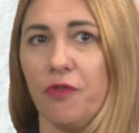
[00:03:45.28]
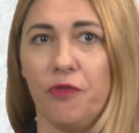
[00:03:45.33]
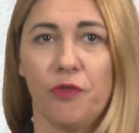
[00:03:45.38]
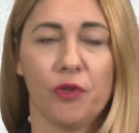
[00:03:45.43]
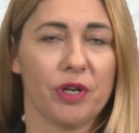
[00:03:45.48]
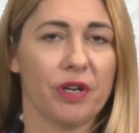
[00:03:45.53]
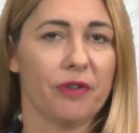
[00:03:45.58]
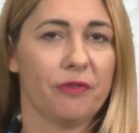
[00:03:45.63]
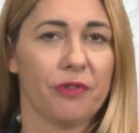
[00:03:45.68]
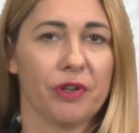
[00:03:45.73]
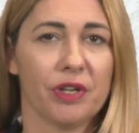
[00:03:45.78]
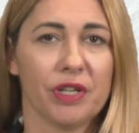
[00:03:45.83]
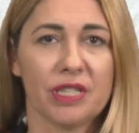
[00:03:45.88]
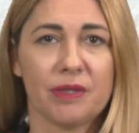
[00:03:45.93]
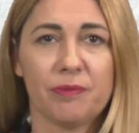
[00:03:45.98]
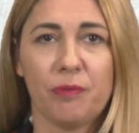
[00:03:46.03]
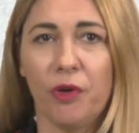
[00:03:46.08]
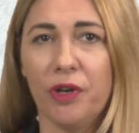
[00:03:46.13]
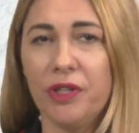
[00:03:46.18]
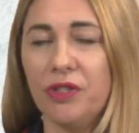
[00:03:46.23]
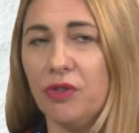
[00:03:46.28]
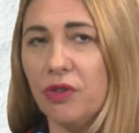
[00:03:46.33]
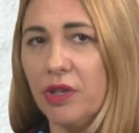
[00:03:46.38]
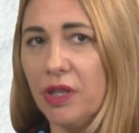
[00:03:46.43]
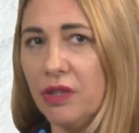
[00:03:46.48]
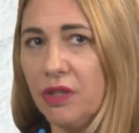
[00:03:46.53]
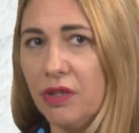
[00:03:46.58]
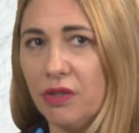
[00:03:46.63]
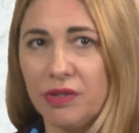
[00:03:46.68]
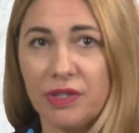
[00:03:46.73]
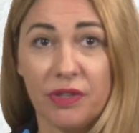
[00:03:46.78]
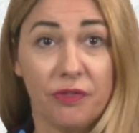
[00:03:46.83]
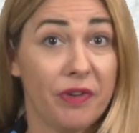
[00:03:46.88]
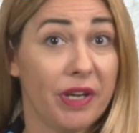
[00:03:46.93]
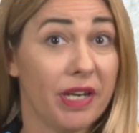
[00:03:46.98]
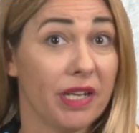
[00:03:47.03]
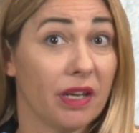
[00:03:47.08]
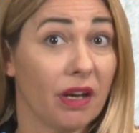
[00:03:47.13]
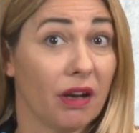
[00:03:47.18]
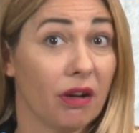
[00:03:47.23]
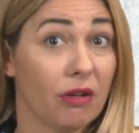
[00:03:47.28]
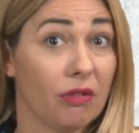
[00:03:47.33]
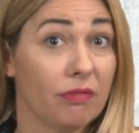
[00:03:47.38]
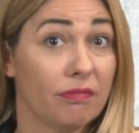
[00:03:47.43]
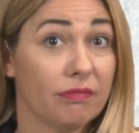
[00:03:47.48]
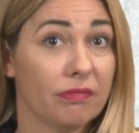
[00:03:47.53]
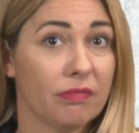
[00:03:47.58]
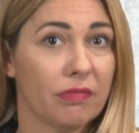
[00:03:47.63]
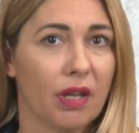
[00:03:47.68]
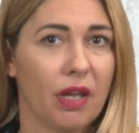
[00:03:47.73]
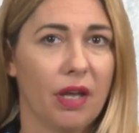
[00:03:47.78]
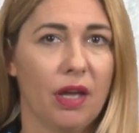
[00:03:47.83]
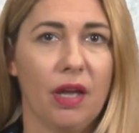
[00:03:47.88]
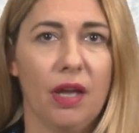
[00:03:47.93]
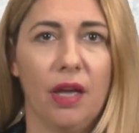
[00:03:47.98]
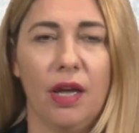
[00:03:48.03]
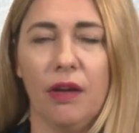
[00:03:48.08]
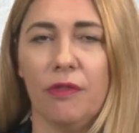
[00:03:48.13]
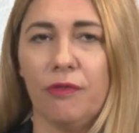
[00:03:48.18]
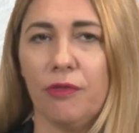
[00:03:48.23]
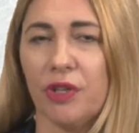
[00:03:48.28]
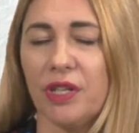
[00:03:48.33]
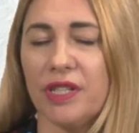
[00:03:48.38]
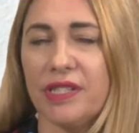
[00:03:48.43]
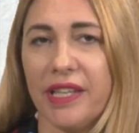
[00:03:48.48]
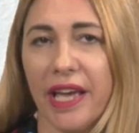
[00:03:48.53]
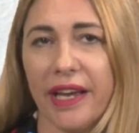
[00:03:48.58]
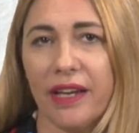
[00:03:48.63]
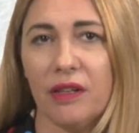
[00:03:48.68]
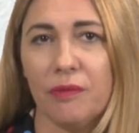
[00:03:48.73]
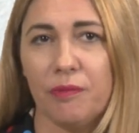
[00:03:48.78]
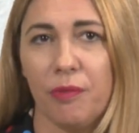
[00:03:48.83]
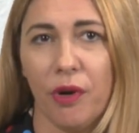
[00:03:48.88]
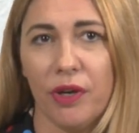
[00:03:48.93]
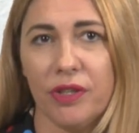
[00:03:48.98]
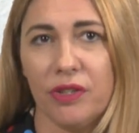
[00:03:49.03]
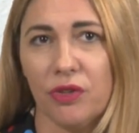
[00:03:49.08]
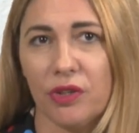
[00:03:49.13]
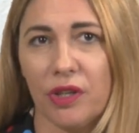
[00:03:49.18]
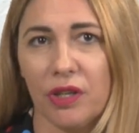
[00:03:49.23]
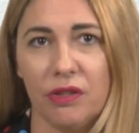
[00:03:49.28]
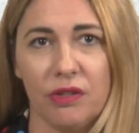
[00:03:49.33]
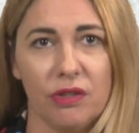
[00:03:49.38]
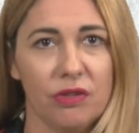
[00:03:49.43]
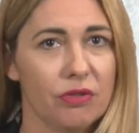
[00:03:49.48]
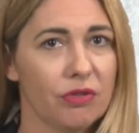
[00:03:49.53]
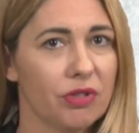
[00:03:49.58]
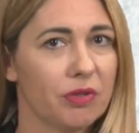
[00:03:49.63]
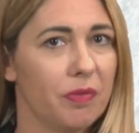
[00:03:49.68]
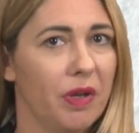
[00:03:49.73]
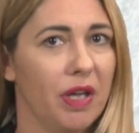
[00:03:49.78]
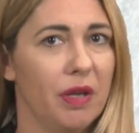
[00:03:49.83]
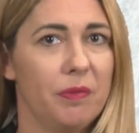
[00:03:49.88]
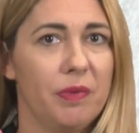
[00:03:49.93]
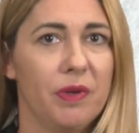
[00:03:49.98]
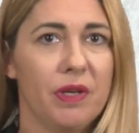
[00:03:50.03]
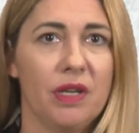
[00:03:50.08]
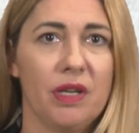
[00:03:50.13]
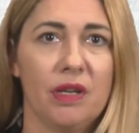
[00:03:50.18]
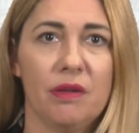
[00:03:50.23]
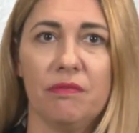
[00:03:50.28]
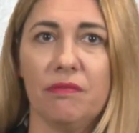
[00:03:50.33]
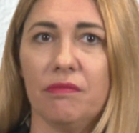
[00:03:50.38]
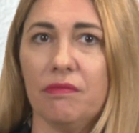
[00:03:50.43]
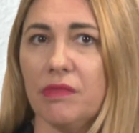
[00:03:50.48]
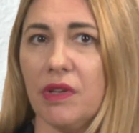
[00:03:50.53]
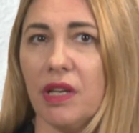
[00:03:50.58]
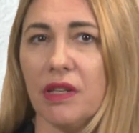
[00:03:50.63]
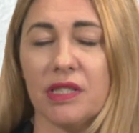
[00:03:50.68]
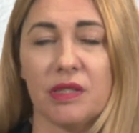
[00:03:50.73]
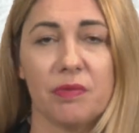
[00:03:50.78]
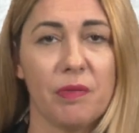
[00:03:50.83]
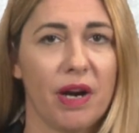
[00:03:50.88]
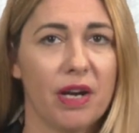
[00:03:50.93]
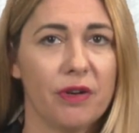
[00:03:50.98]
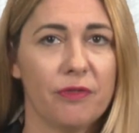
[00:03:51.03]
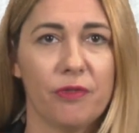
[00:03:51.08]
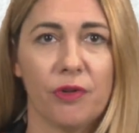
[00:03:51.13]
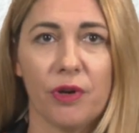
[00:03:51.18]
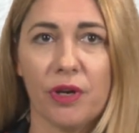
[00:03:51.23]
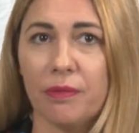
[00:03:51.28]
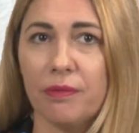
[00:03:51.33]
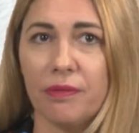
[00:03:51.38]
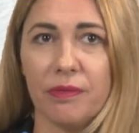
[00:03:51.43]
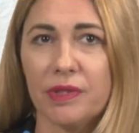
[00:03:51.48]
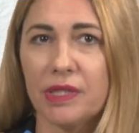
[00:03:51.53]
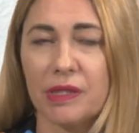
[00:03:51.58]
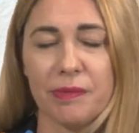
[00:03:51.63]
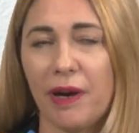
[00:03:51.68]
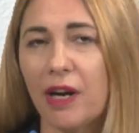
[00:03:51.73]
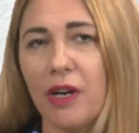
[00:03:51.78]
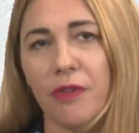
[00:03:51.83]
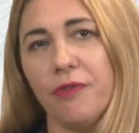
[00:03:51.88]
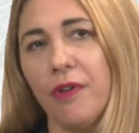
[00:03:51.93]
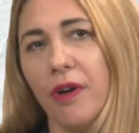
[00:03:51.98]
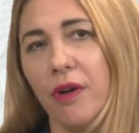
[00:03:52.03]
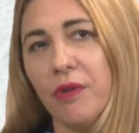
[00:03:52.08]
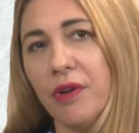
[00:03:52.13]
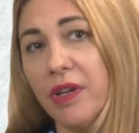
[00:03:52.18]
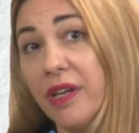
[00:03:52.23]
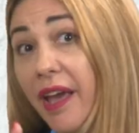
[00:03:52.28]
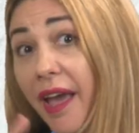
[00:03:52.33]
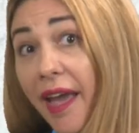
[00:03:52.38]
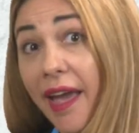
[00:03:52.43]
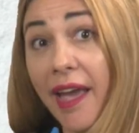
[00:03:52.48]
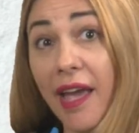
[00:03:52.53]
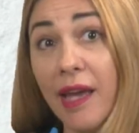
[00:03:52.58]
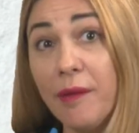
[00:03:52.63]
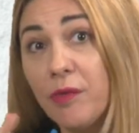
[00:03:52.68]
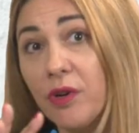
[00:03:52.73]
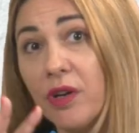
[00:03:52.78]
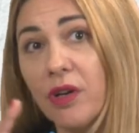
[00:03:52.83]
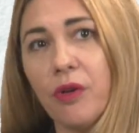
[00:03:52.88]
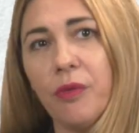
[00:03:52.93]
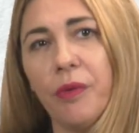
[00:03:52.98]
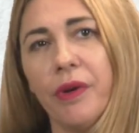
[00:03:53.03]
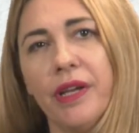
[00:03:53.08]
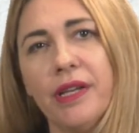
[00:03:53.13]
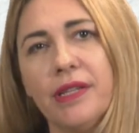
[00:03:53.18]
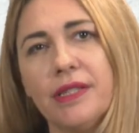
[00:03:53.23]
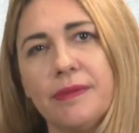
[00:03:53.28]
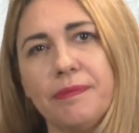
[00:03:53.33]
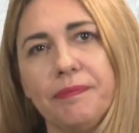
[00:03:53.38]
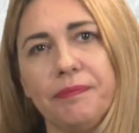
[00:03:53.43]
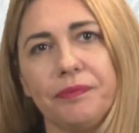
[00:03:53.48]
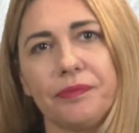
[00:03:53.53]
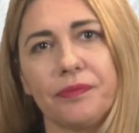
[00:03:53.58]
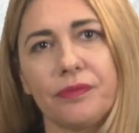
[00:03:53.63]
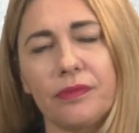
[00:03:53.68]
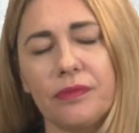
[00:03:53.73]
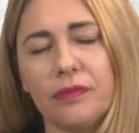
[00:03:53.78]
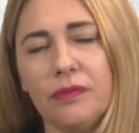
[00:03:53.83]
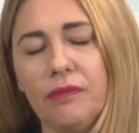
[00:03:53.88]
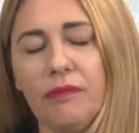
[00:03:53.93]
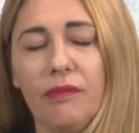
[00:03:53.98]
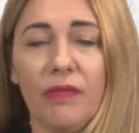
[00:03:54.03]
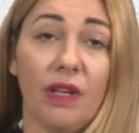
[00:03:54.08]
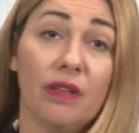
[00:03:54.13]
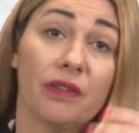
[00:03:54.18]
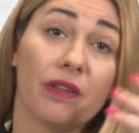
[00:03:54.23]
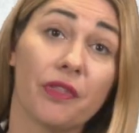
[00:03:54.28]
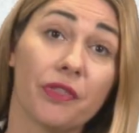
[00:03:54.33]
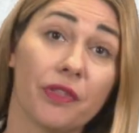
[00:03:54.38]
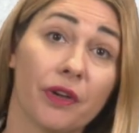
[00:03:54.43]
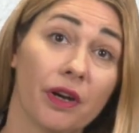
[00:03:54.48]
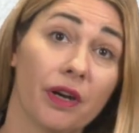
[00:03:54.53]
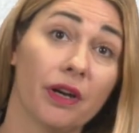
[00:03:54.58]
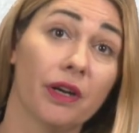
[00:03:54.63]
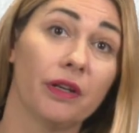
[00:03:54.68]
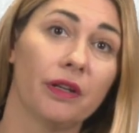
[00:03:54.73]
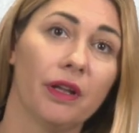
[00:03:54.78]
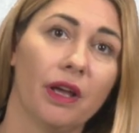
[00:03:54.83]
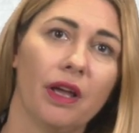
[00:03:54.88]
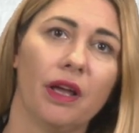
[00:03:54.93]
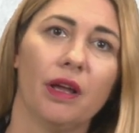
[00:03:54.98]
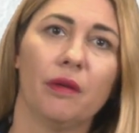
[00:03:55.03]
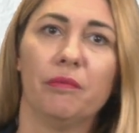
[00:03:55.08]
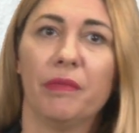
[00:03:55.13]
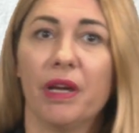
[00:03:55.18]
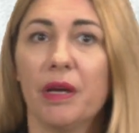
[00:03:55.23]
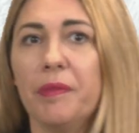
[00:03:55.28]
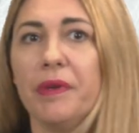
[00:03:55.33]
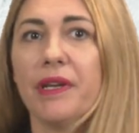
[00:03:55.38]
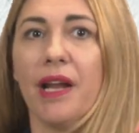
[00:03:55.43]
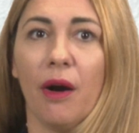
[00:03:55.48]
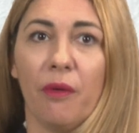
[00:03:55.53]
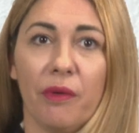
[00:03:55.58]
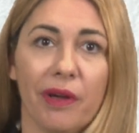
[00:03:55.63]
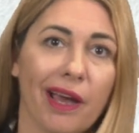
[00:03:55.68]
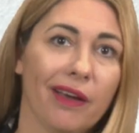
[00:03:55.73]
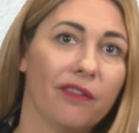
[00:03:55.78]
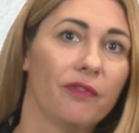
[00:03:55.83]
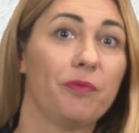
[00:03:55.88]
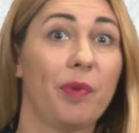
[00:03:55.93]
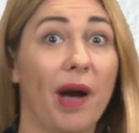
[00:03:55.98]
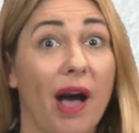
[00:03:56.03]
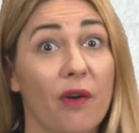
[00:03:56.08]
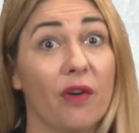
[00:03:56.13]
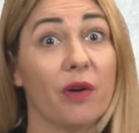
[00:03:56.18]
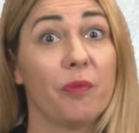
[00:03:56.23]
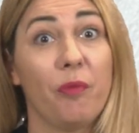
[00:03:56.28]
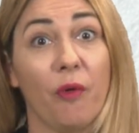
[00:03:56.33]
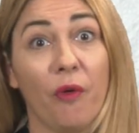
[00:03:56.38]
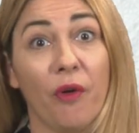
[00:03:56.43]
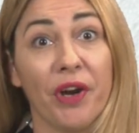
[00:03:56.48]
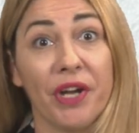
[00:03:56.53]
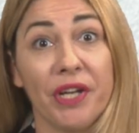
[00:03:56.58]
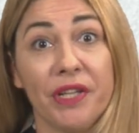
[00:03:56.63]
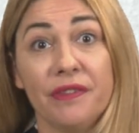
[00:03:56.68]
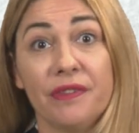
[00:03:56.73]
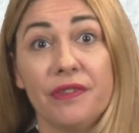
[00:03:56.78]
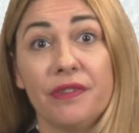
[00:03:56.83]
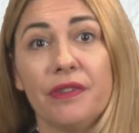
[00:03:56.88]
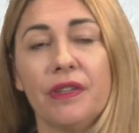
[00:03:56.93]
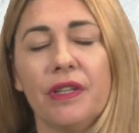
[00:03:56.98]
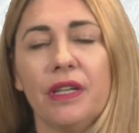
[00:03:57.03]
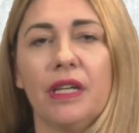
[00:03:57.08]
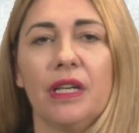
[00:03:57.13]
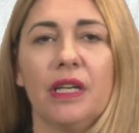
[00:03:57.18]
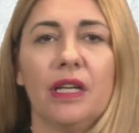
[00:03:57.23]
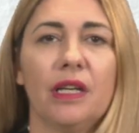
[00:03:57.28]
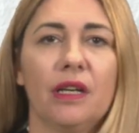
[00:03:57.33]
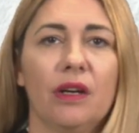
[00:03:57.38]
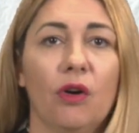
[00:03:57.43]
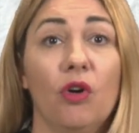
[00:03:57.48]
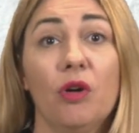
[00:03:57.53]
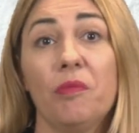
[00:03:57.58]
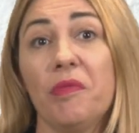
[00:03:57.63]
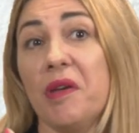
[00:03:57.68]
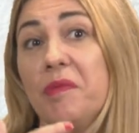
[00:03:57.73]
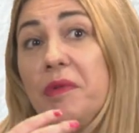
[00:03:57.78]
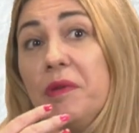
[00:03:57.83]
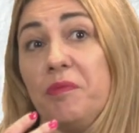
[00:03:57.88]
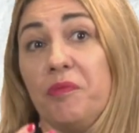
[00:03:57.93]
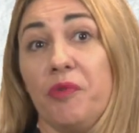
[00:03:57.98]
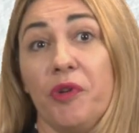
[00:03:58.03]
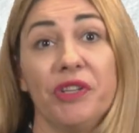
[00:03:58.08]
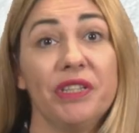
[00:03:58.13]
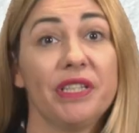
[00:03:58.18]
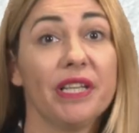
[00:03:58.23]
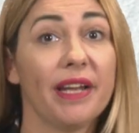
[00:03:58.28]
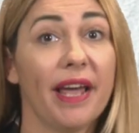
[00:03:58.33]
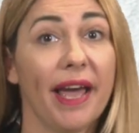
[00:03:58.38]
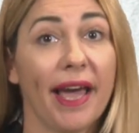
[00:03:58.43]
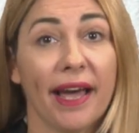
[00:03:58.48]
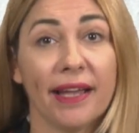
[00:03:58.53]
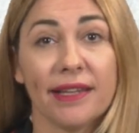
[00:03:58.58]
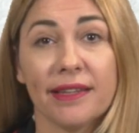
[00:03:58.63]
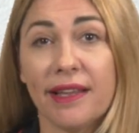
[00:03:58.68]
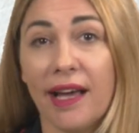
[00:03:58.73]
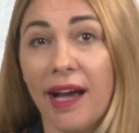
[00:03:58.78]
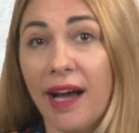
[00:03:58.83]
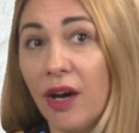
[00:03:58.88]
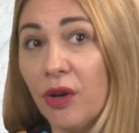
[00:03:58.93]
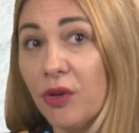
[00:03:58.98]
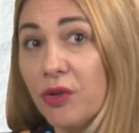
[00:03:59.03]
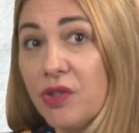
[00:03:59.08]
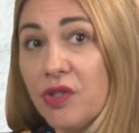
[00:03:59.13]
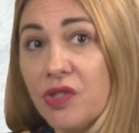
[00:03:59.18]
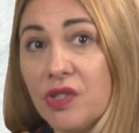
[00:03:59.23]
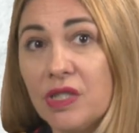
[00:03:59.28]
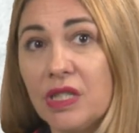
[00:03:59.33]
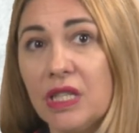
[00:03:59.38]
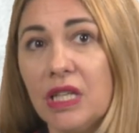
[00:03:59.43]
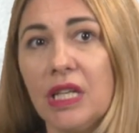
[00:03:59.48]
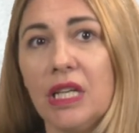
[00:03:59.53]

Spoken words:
for the first point, you could use a video. For the second point, you can use maybe a smartphone game or a quiz. The third, maybe now we have PowerPoint or maybe printed handouts.